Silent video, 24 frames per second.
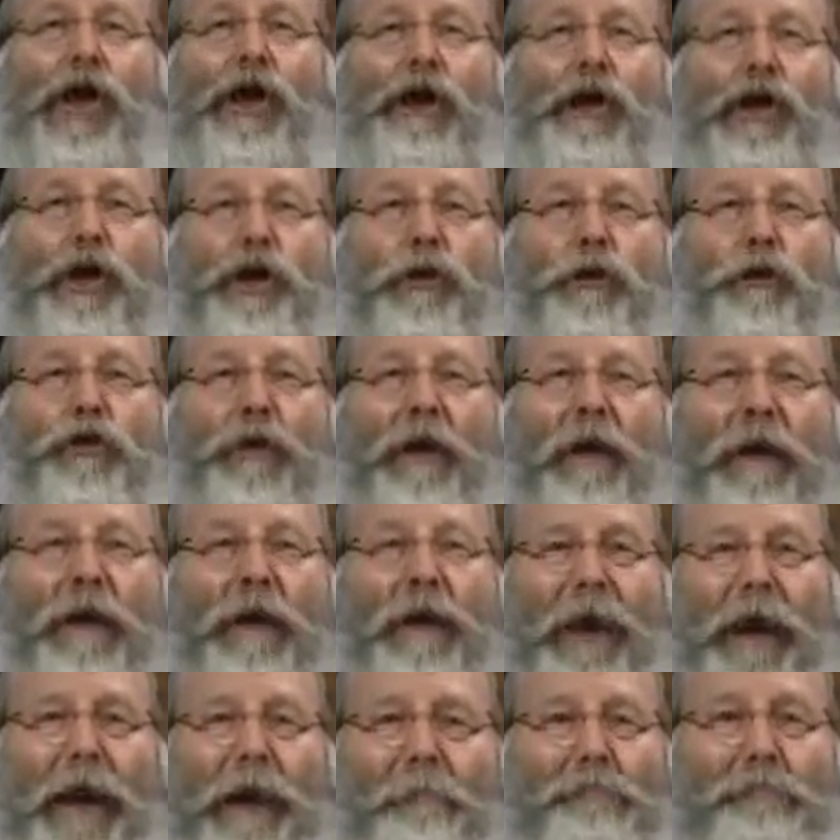you
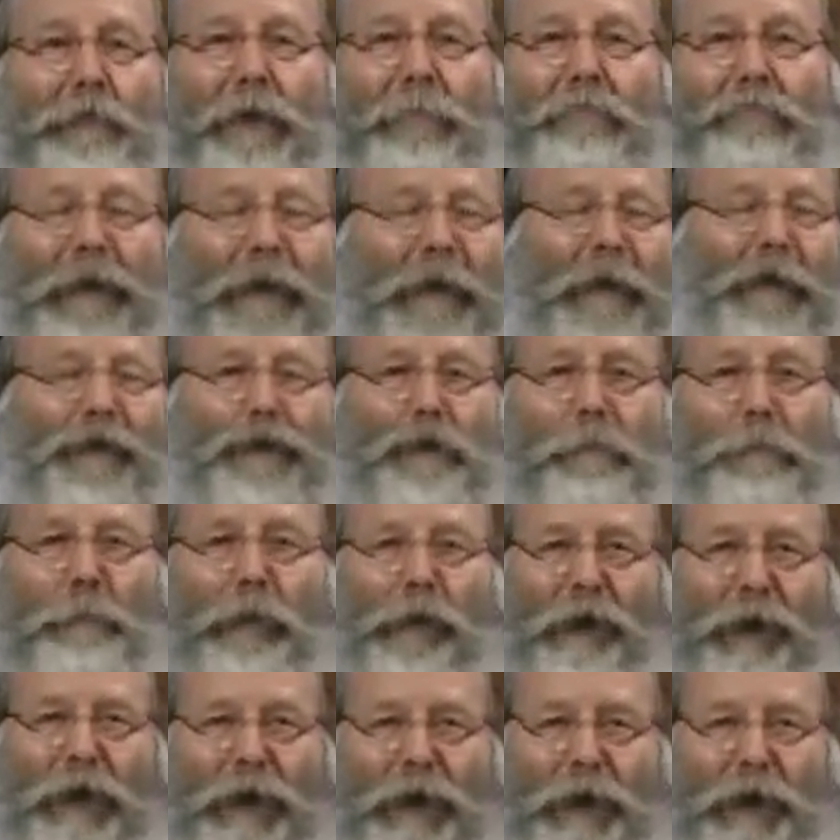cannot be made to
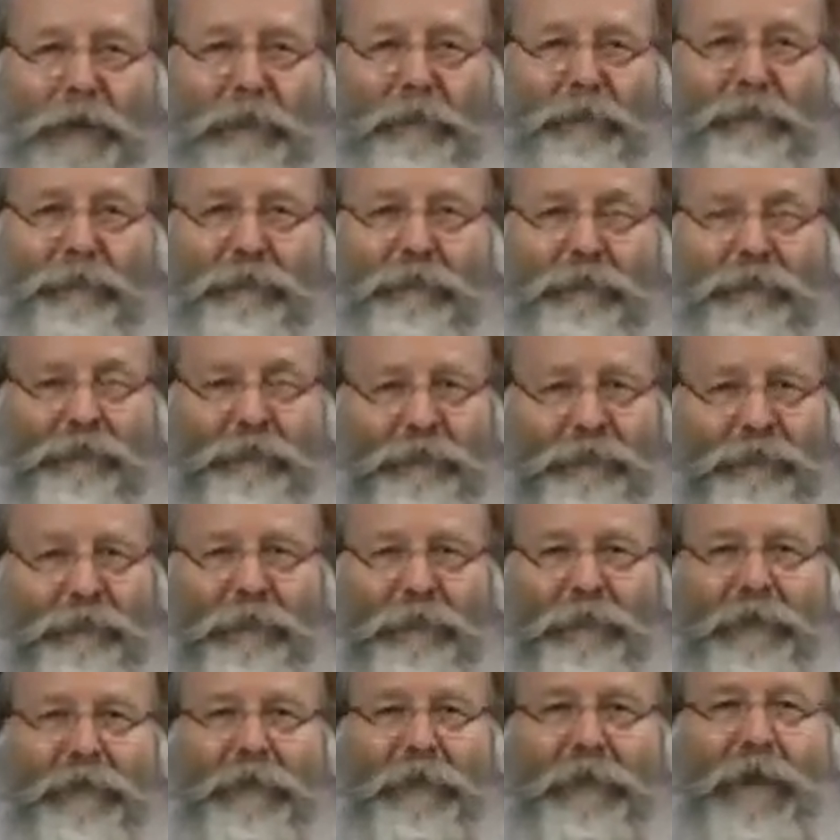believe?
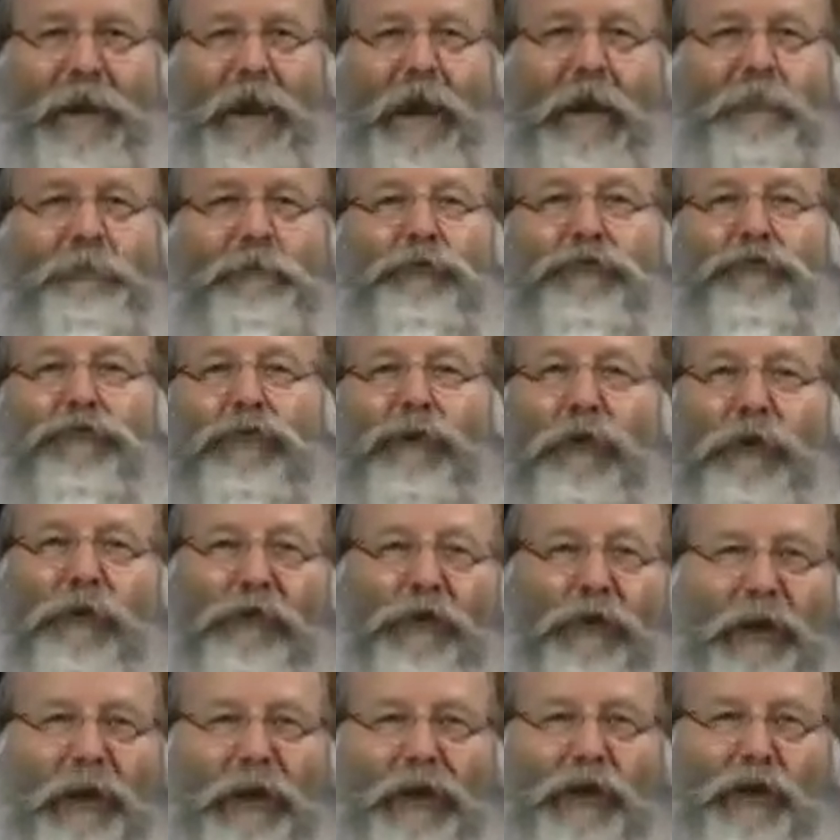He was
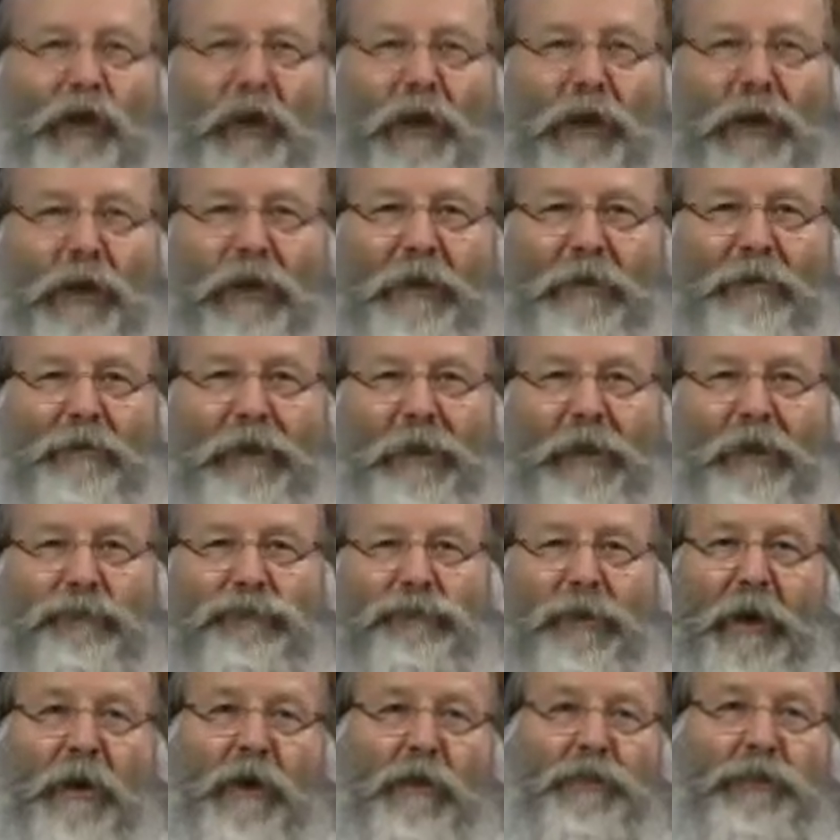literally calling
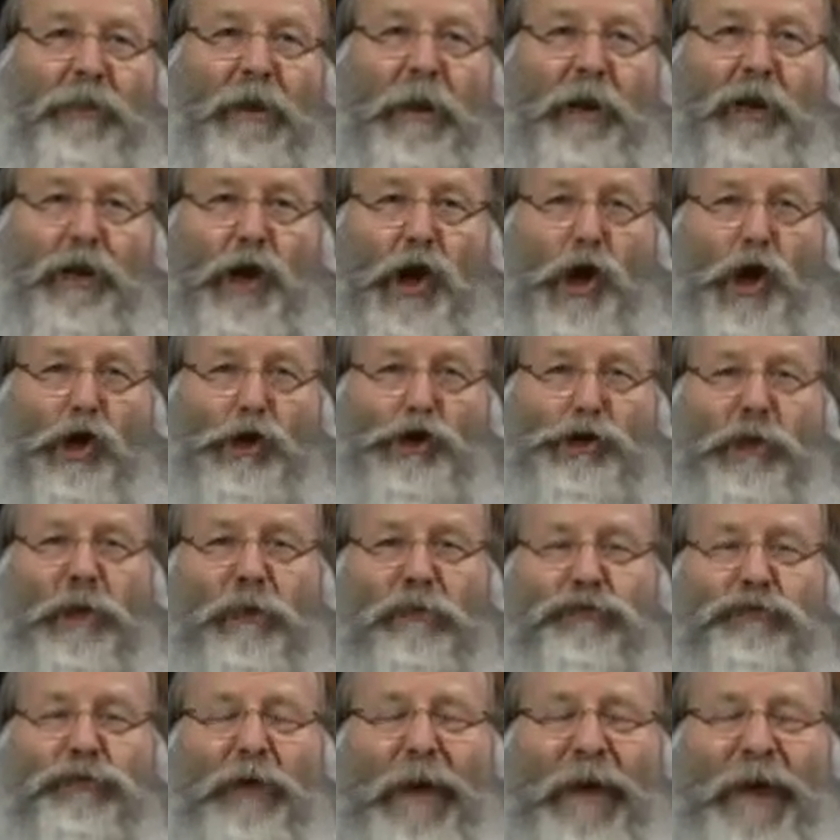these
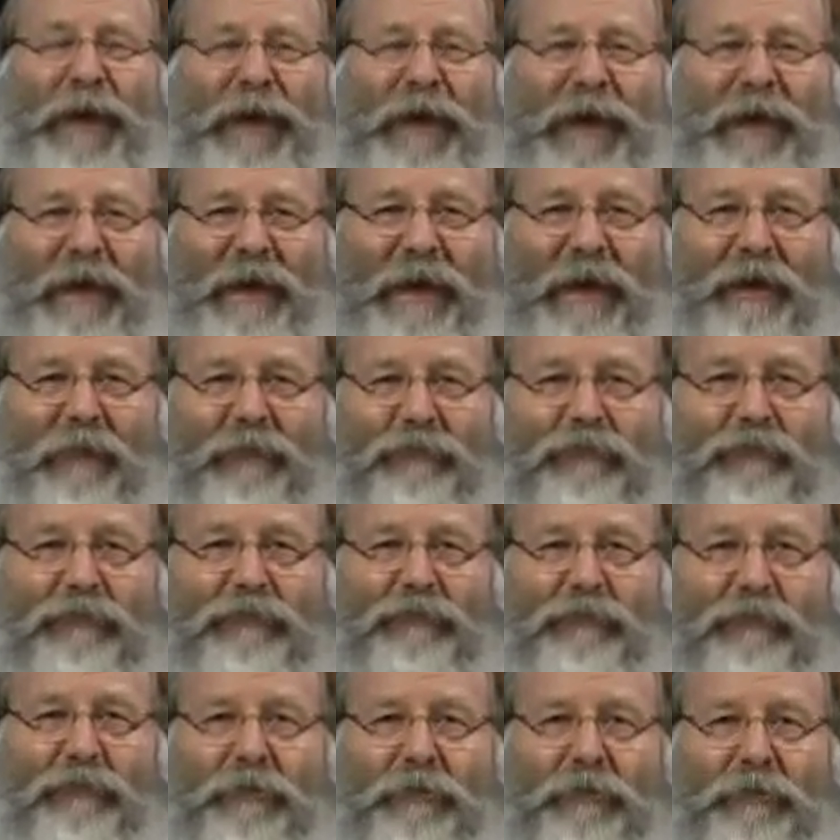theologians
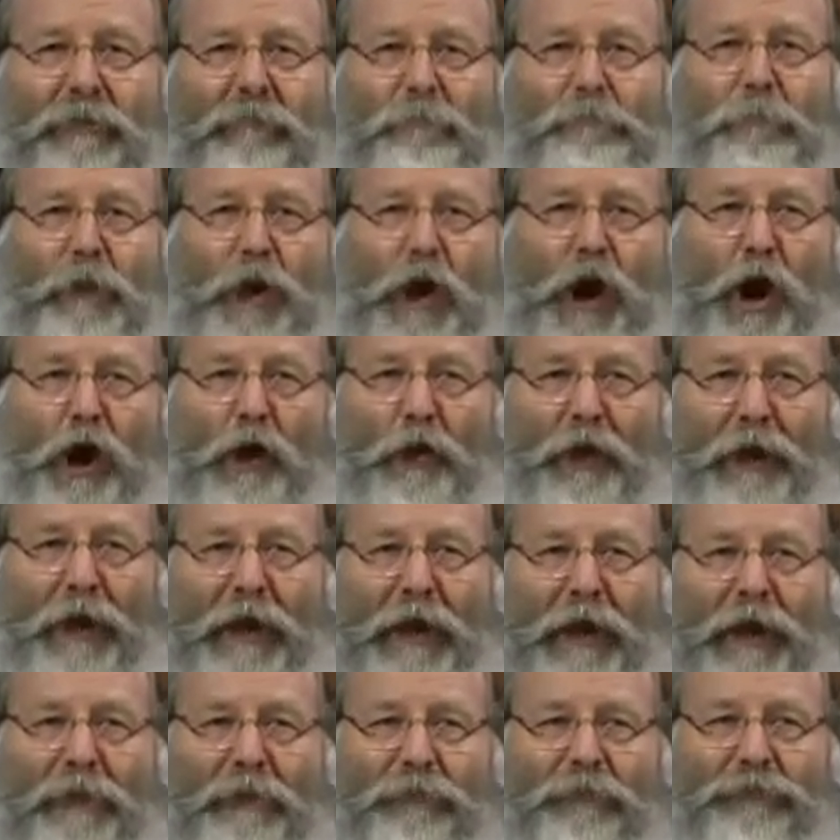idiots.
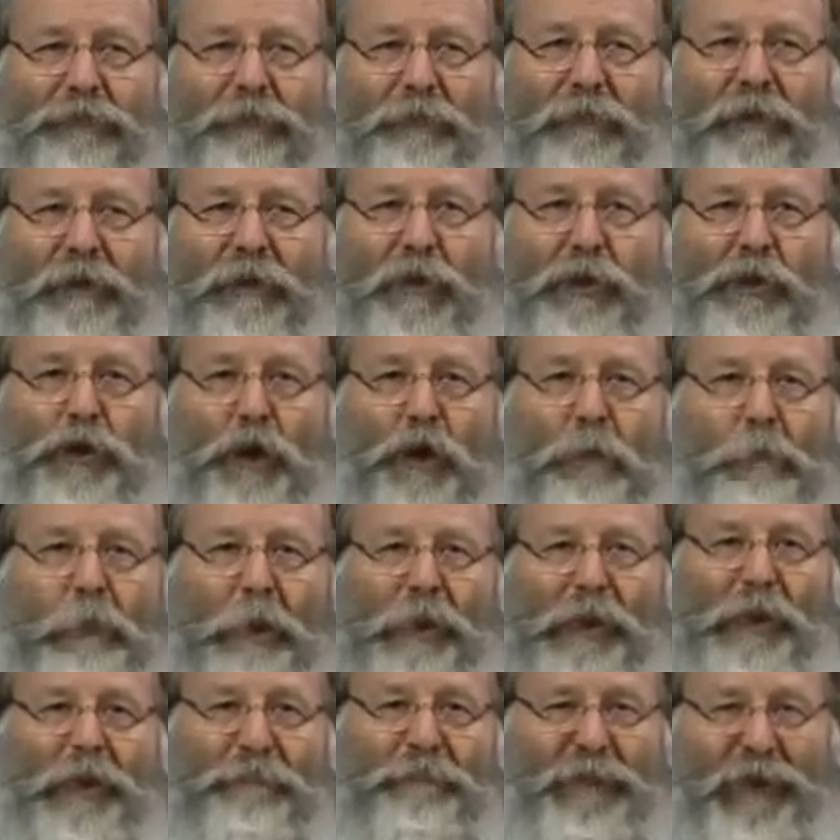Morons, you'll
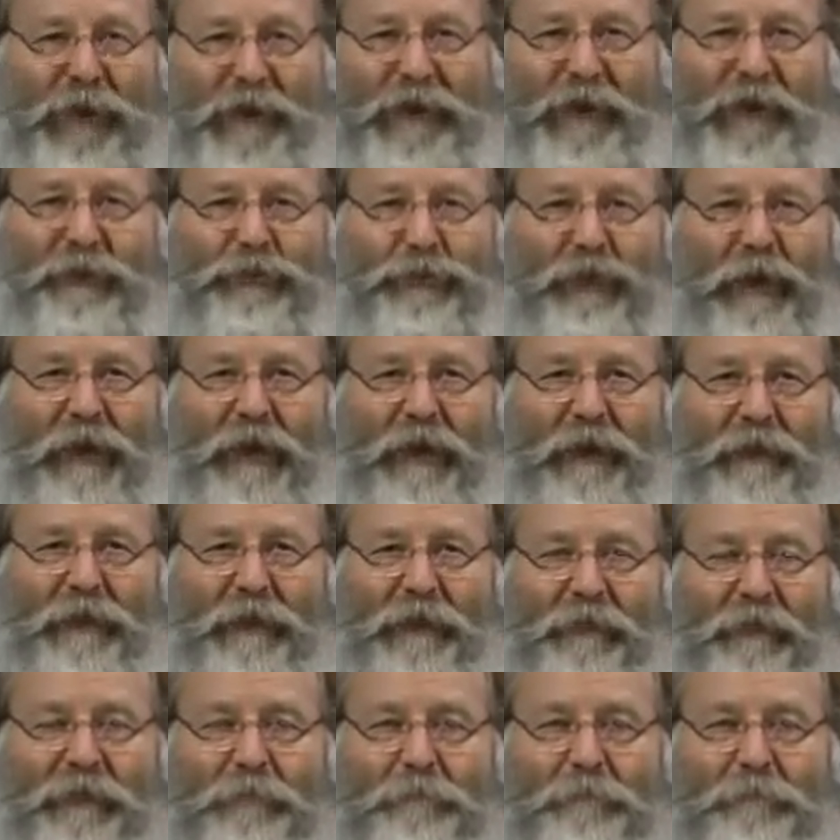believe anything.